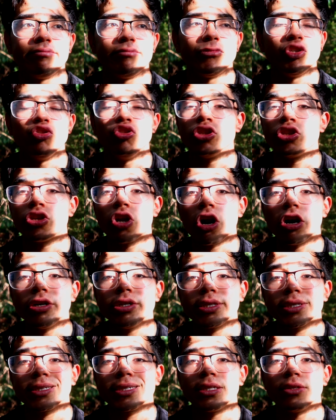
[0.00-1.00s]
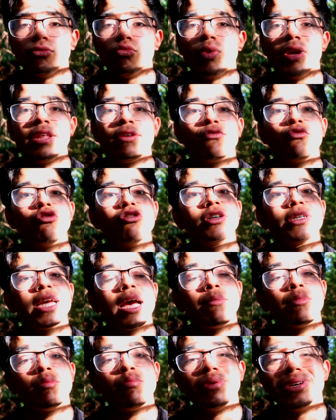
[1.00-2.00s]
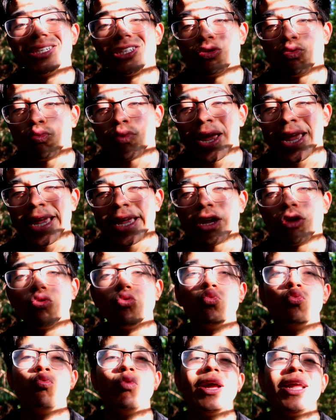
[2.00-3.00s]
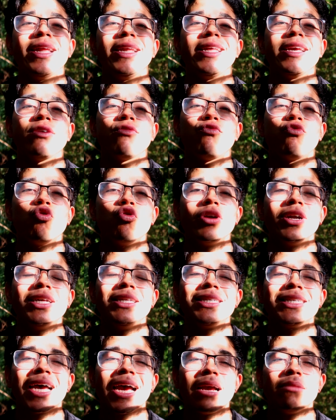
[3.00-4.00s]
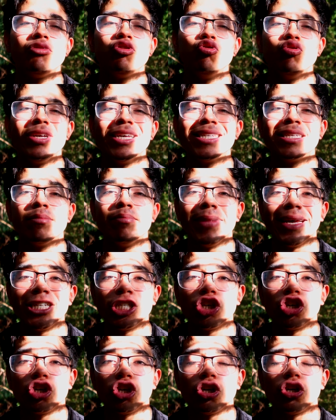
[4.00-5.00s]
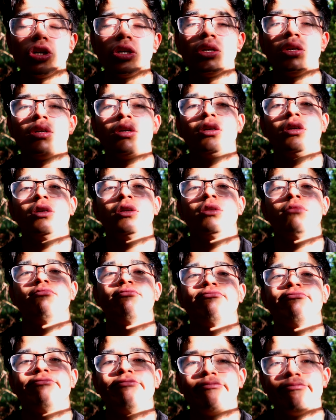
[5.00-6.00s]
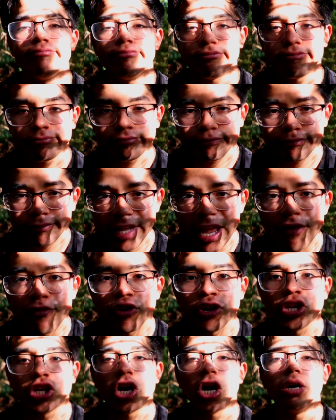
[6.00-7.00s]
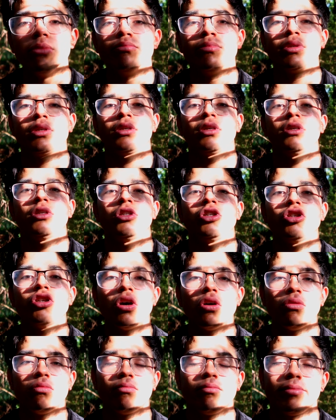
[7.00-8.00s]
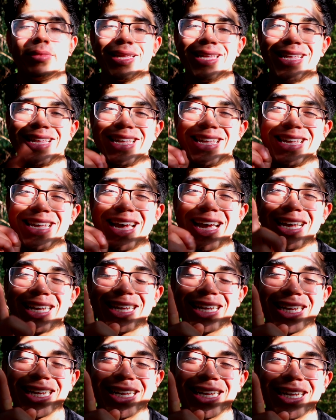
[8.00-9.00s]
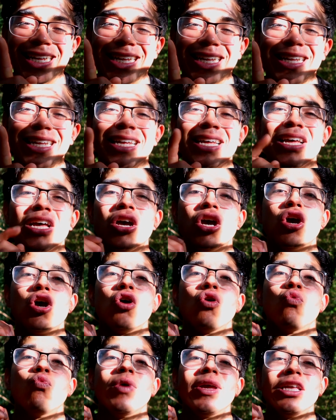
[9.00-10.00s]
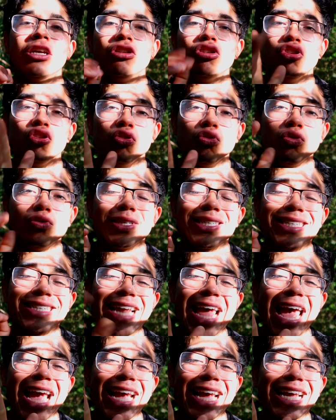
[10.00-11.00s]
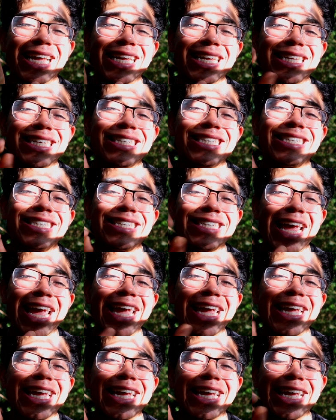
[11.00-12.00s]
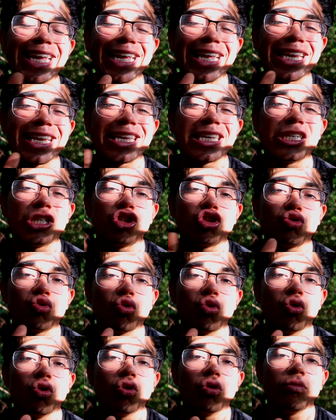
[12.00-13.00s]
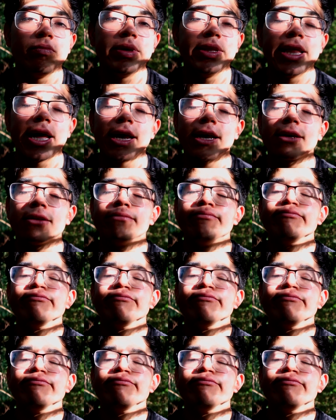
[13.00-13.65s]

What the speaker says: to start, waiting for a time to push away, waiting for a time to get better never comes. So yeah, when you do snack, stay in control. Be like,